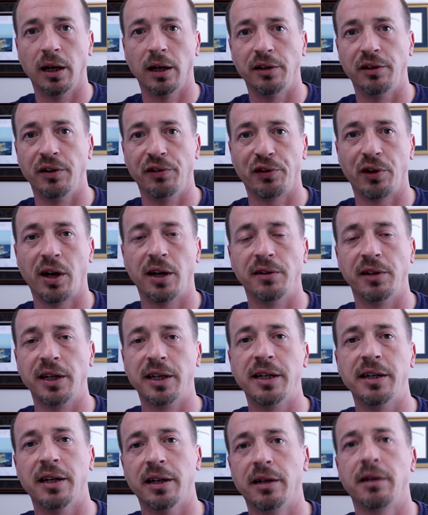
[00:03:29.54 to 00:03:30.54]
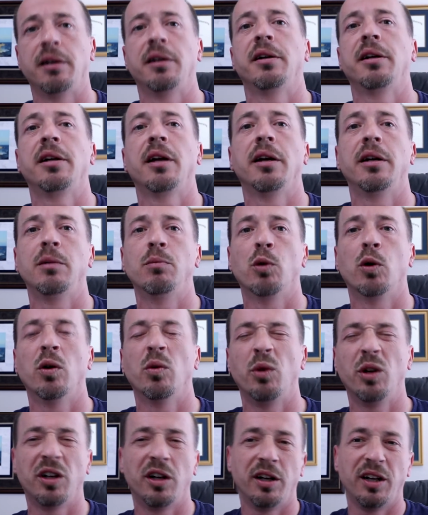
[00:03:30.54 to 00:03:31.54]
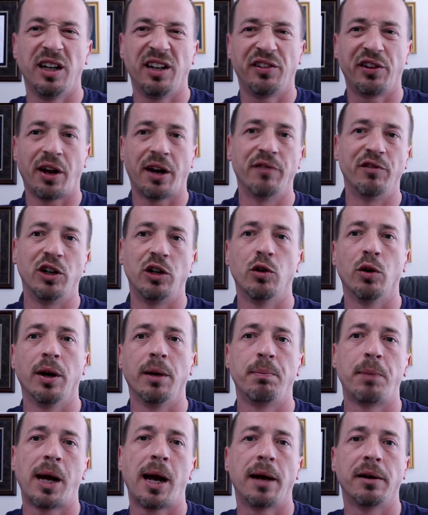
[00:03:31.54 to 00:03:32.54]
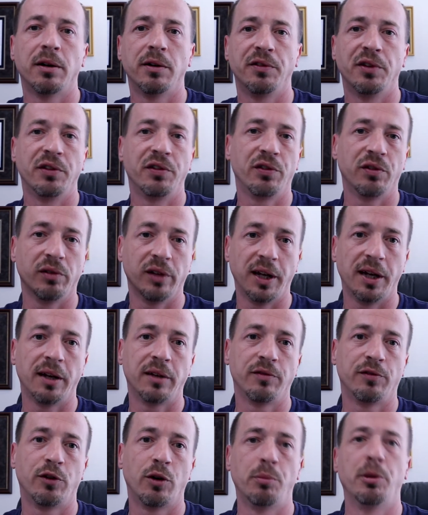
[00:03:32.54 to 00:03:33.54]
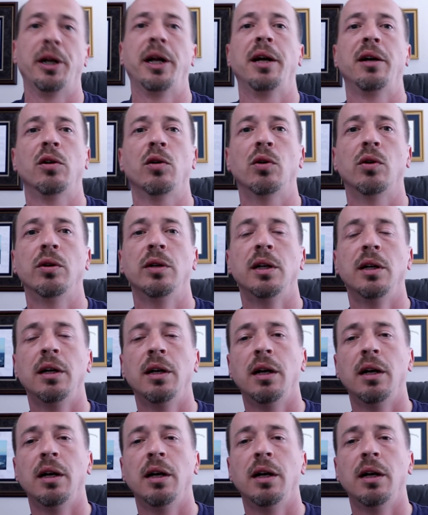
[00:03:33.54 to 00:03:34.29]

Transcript: design that he did in a cutting board where it's kind of a grid pattern that's lit from an angle.